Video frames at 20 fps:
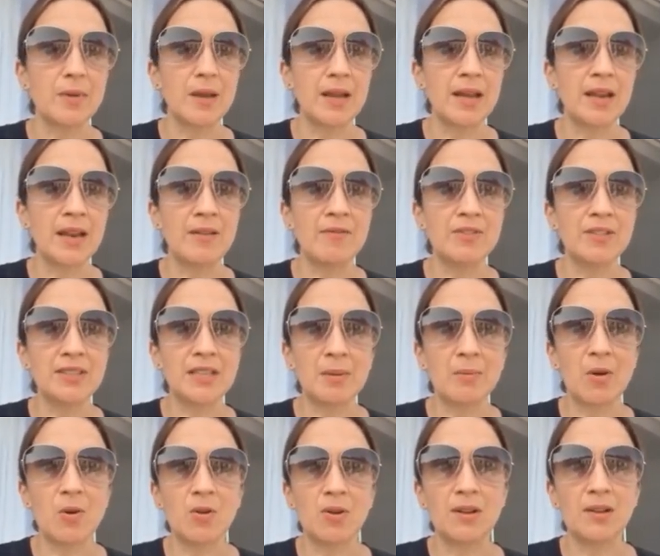And every
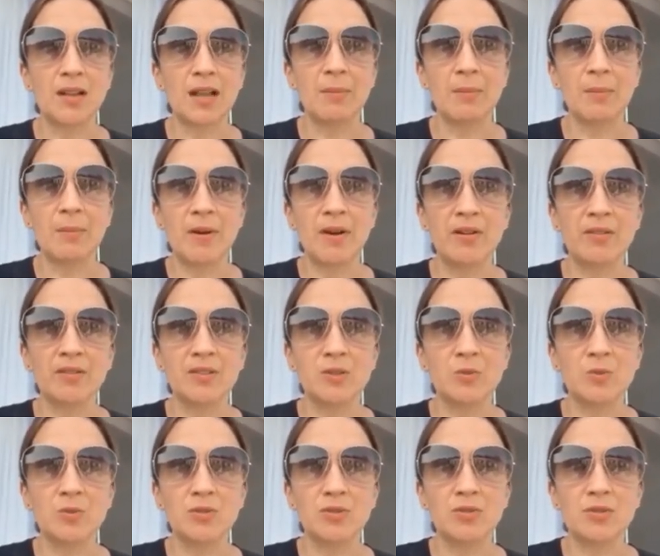summer holiday, my
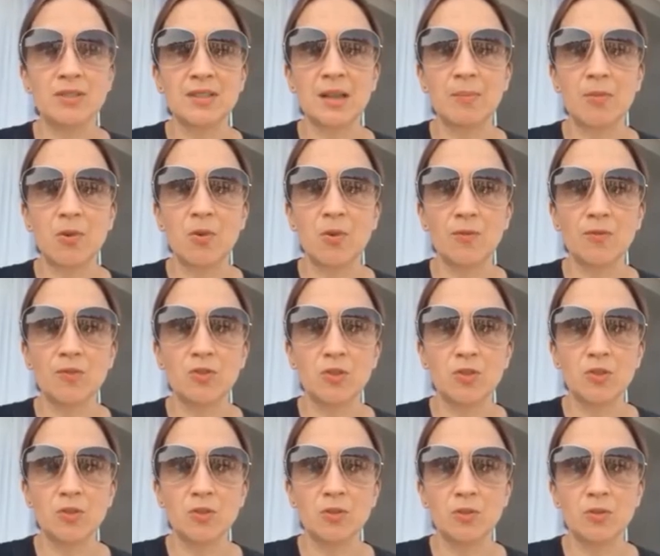parents would send me off
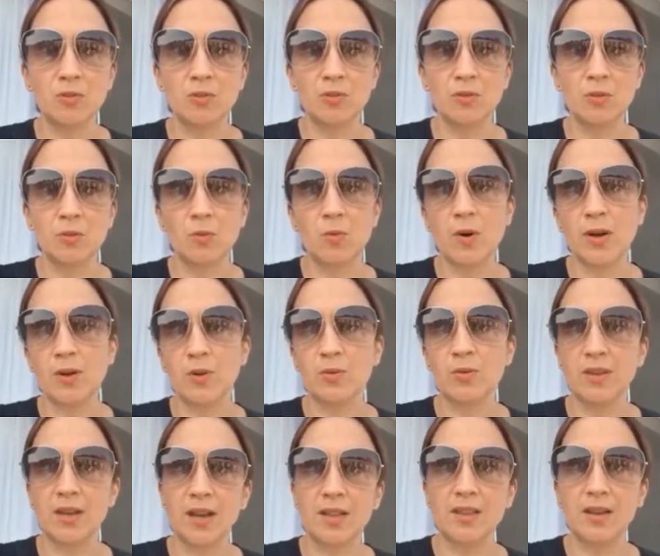to one or
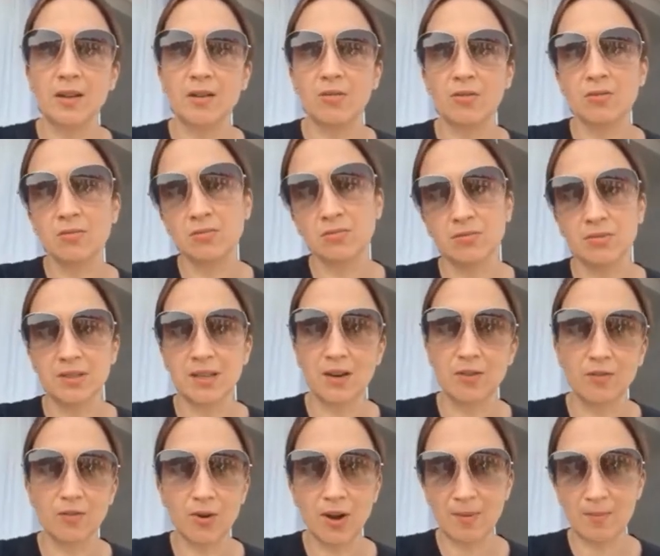the other side
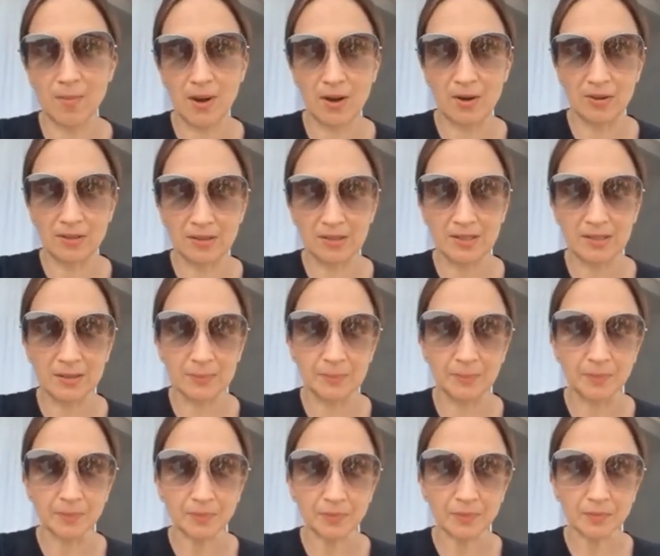of grandparents.
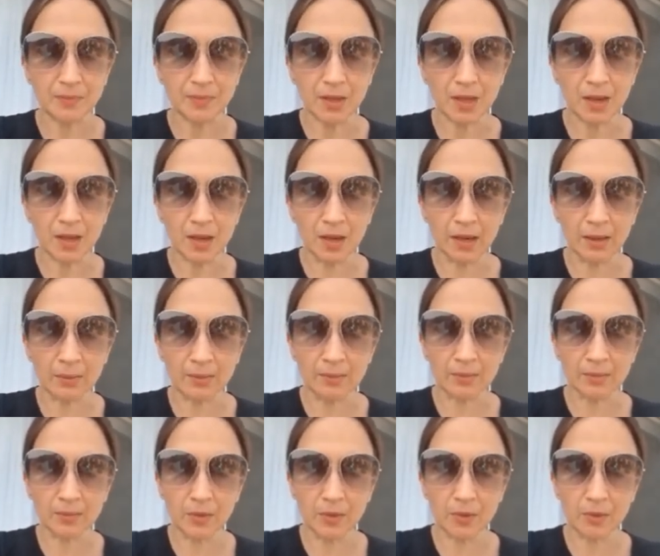My
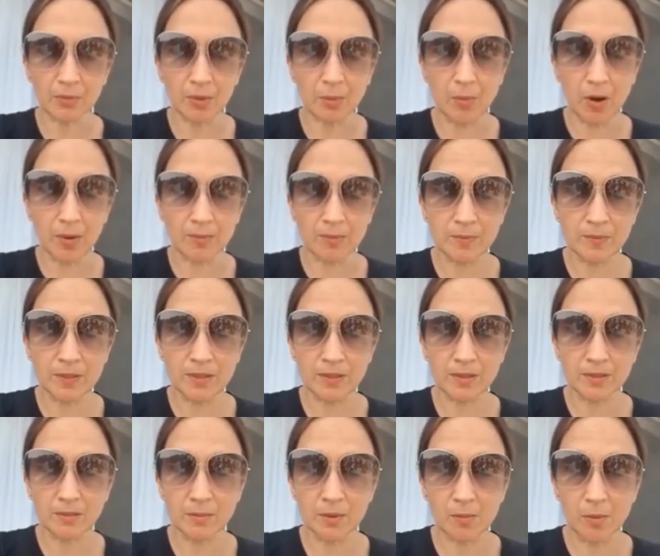
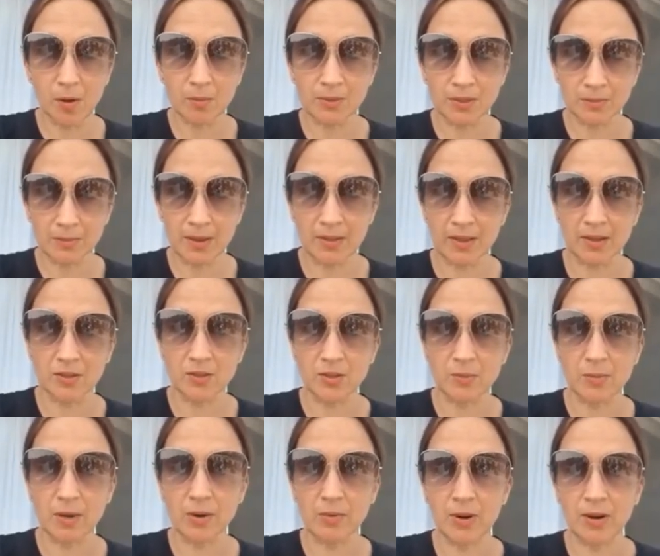mom's mother, so
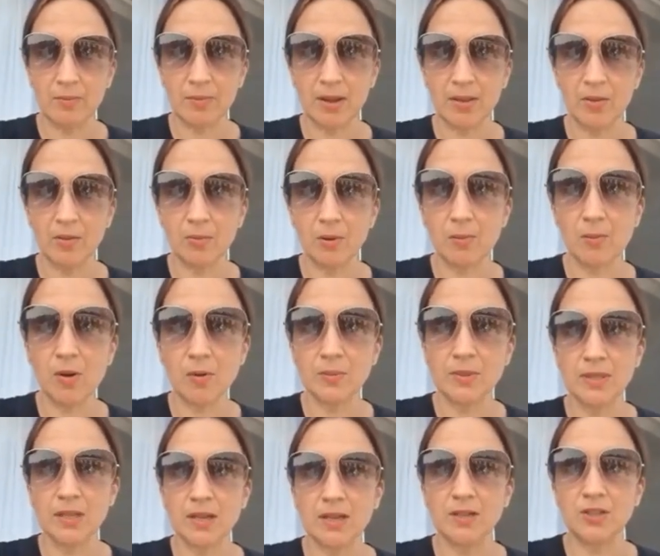my grandmother on my
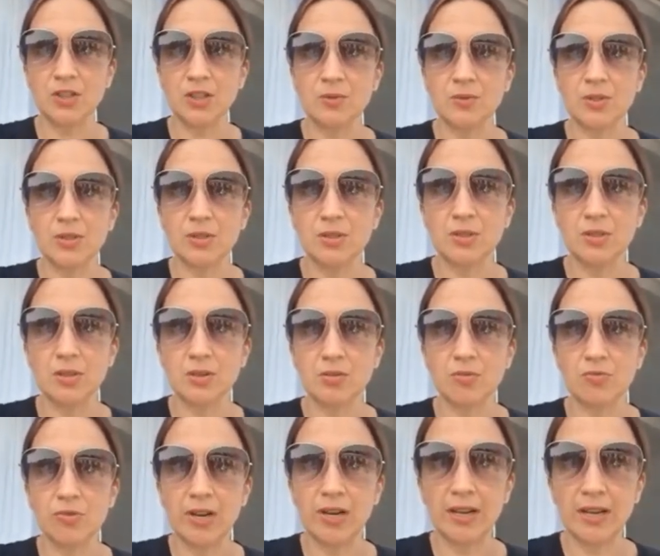mom's side, she was
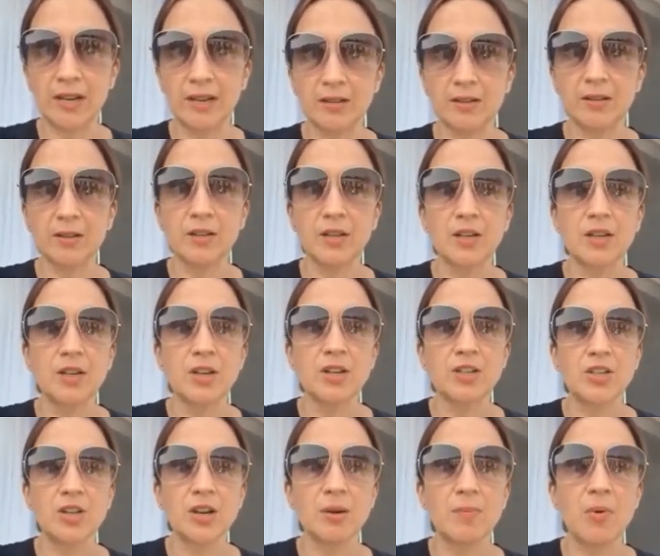really ill.
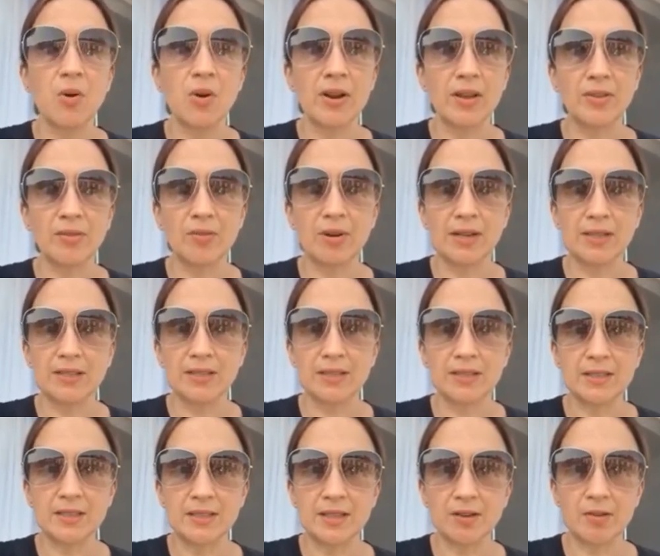She had a
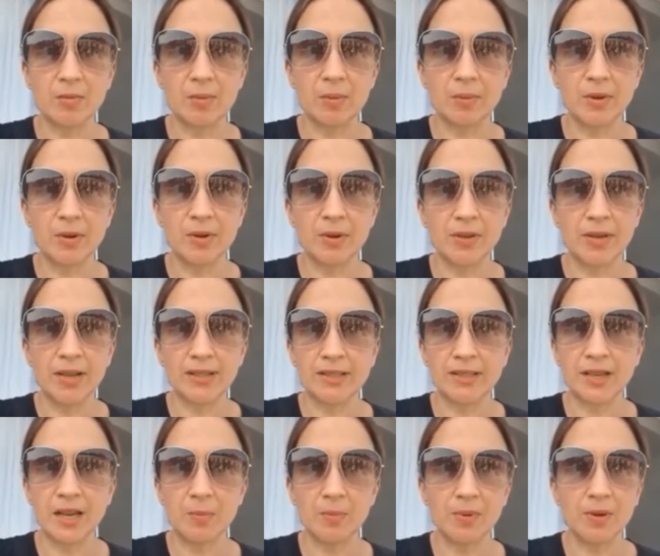polyarthritis. And I remember her
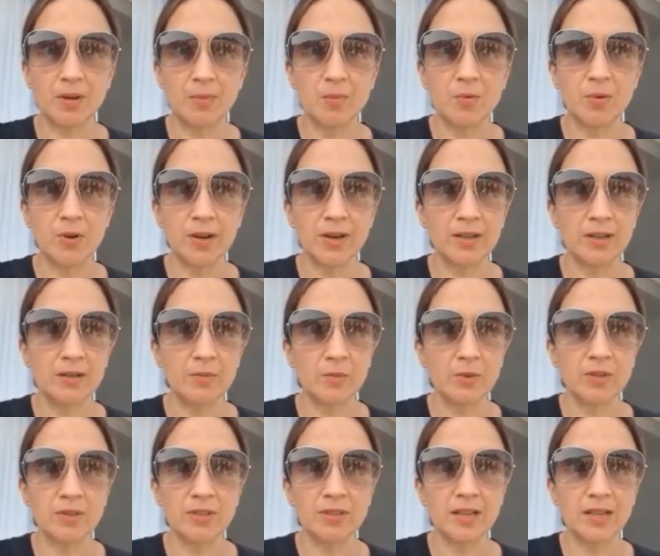getting up in the morning
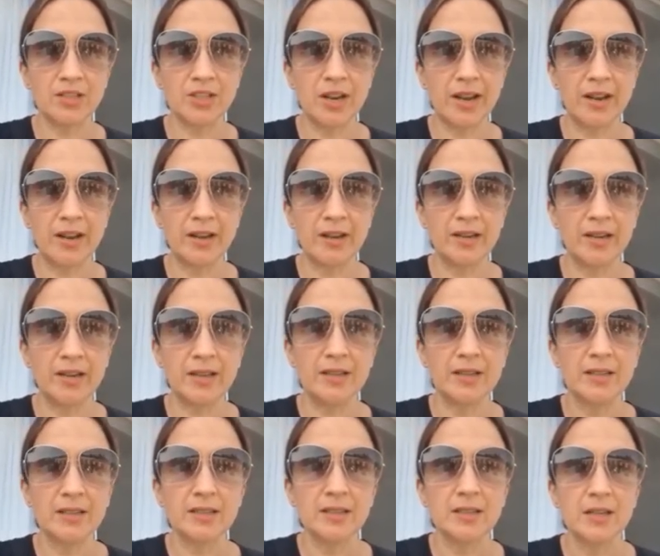with such agony,
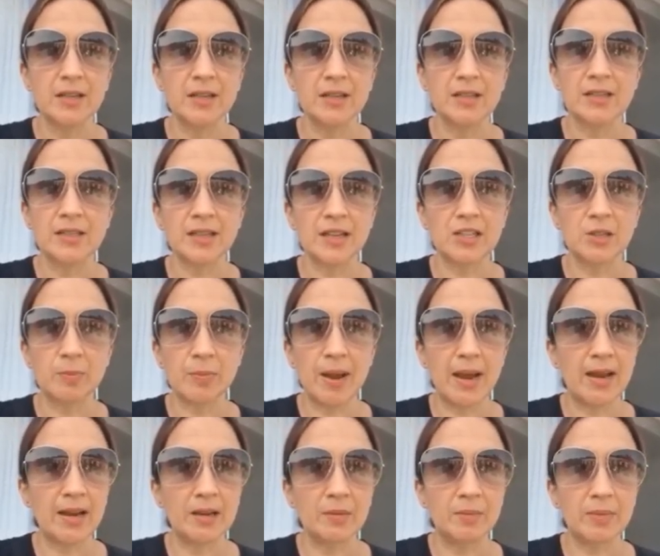in such
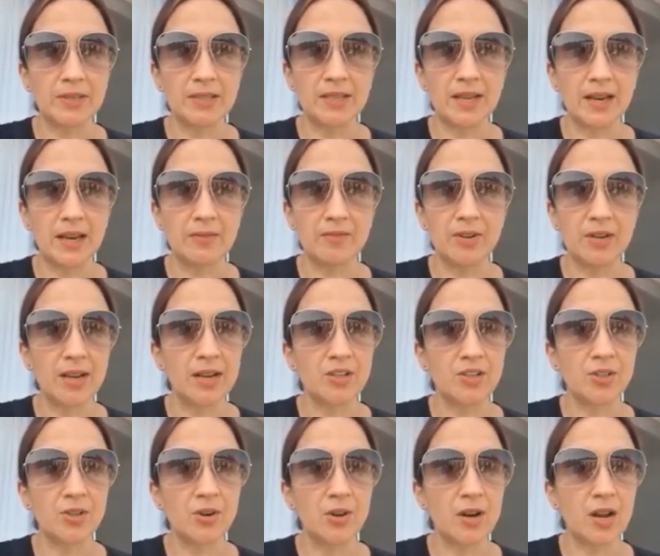pain, but yet every day
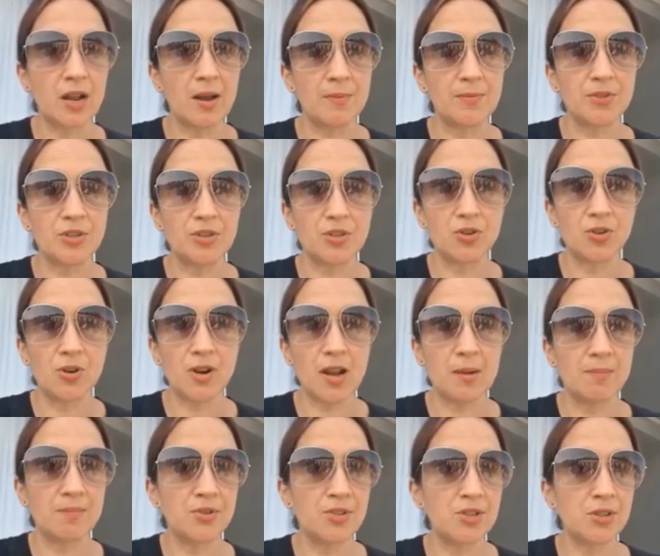she got up, she showed
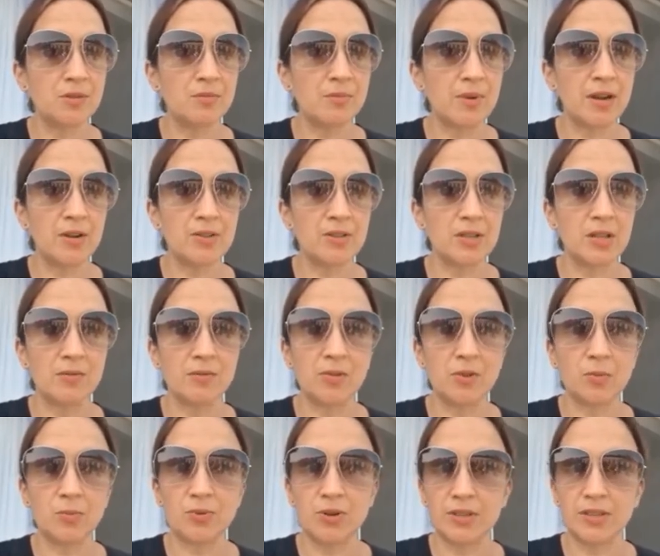up, she made herself
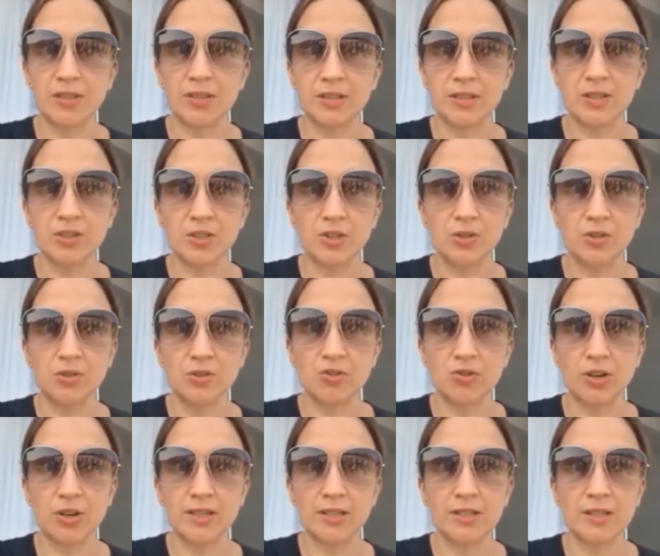look pretty, she got
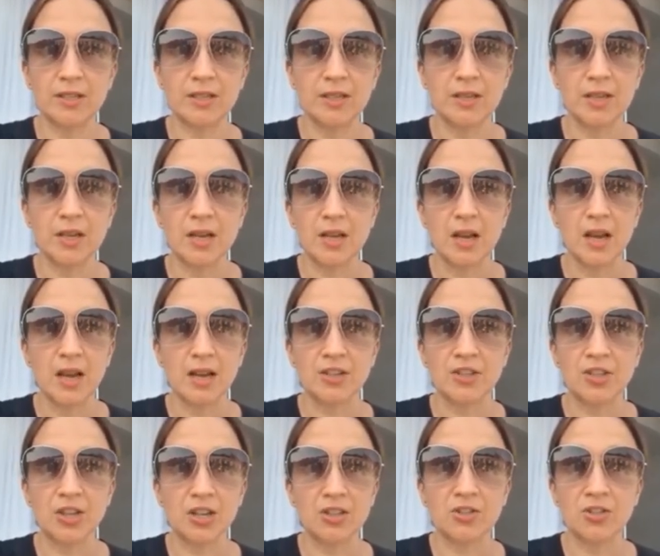dressed, and
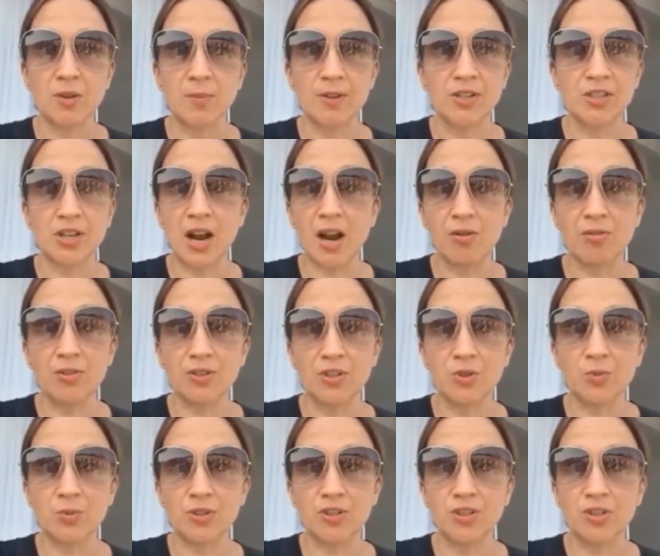she had so much
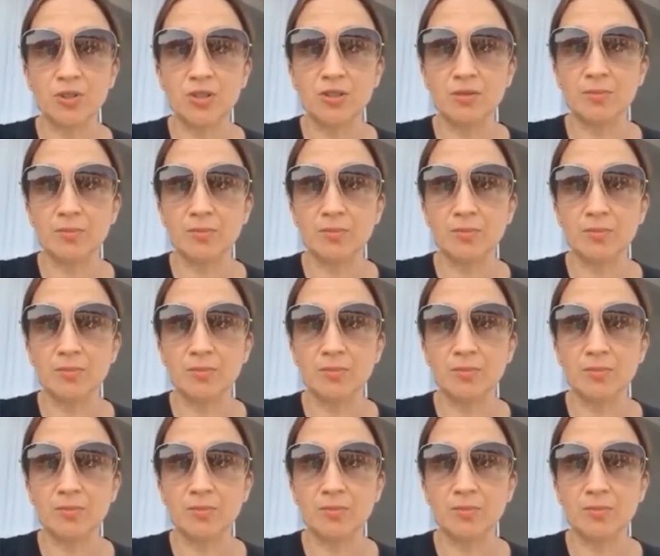courage, which